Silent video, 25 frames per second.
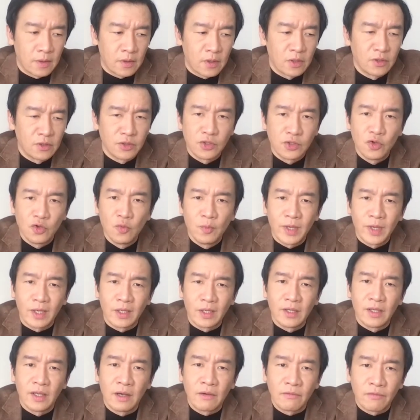consuming
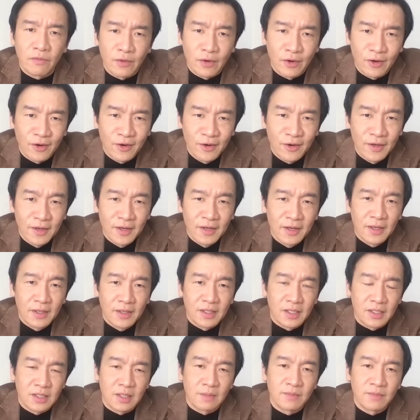endeavor
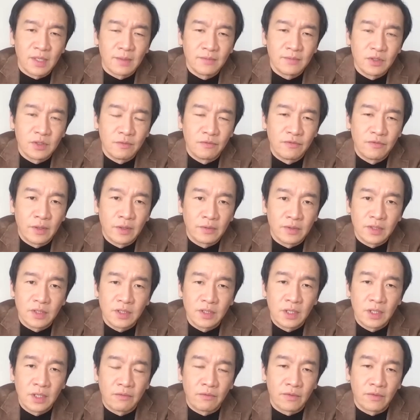that sometimes you fail to
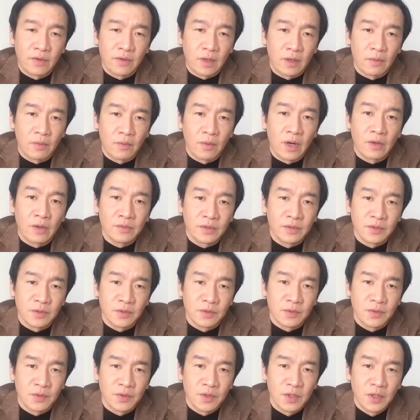see everything around
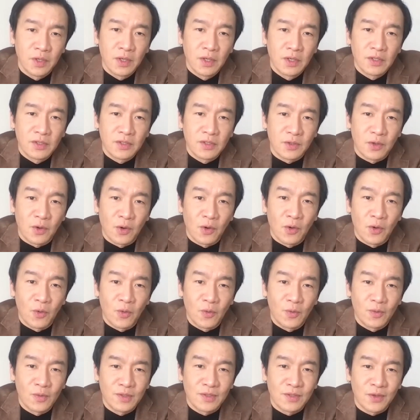you.
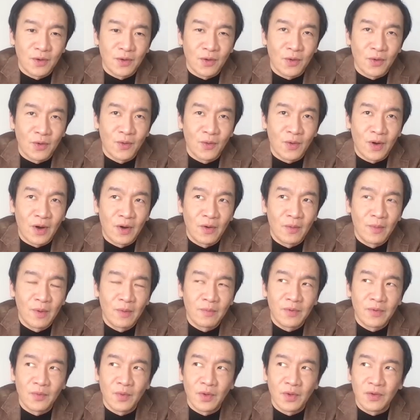So, so I
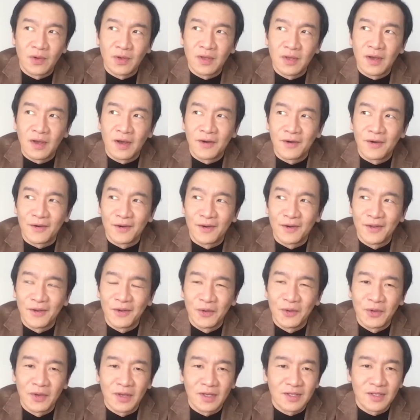remember when you're younger, you
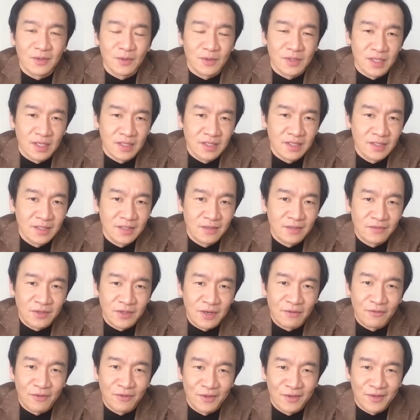know, you get so sensitive
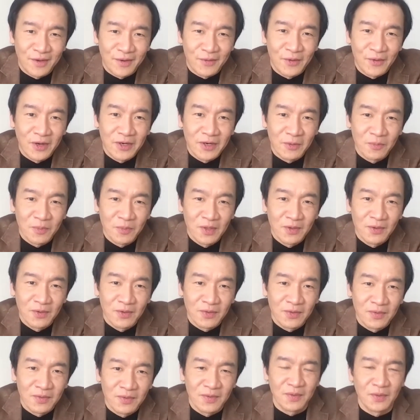to everything, right? I mean,
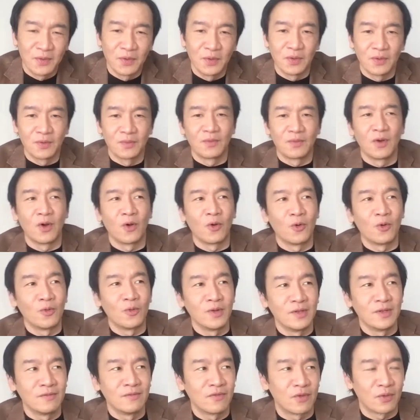you, you, you
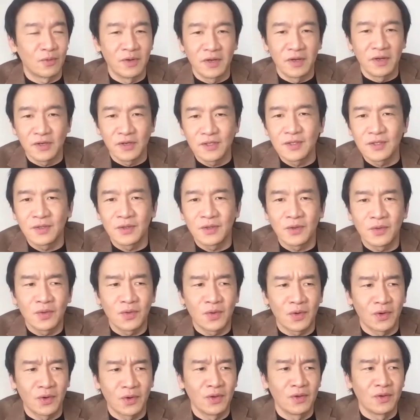go in for rehearsal
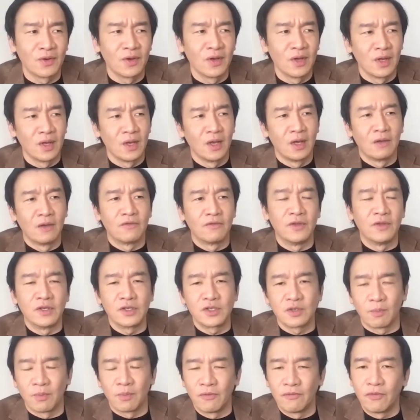or you
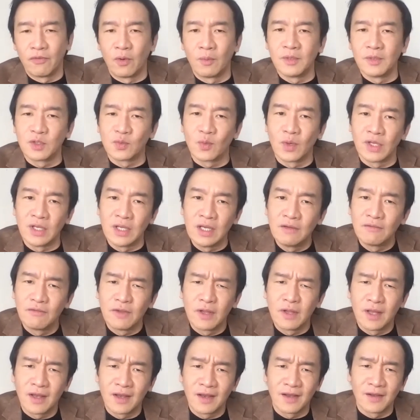finish a performance one
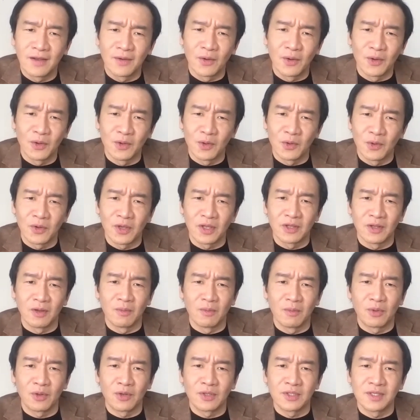evening or you don't get the
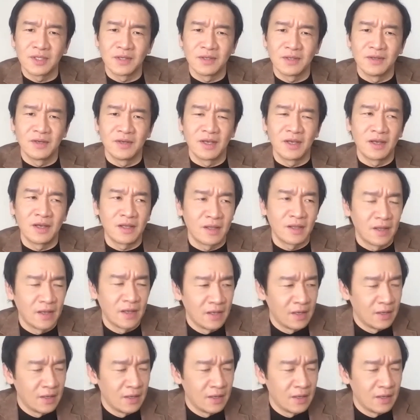applause that you get,